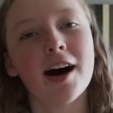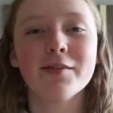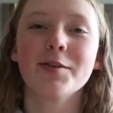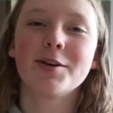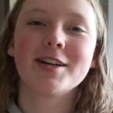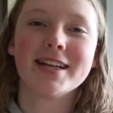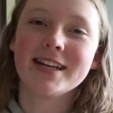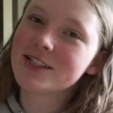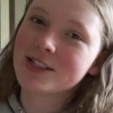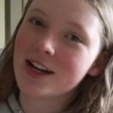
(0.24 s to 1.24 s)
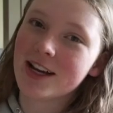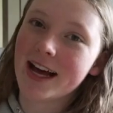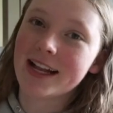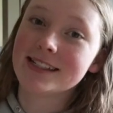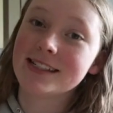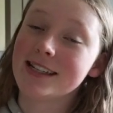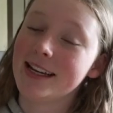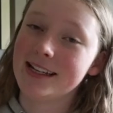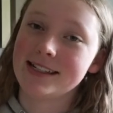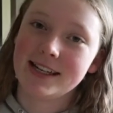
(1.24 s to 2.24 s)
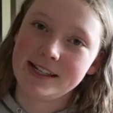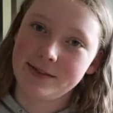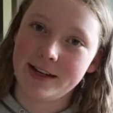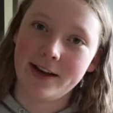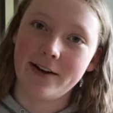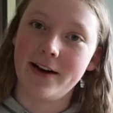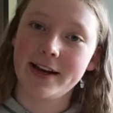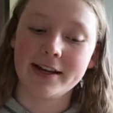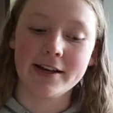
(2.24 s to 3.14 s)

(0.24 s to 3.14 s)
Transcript: Hi everyone, it's Charlotte, and in today's video I'm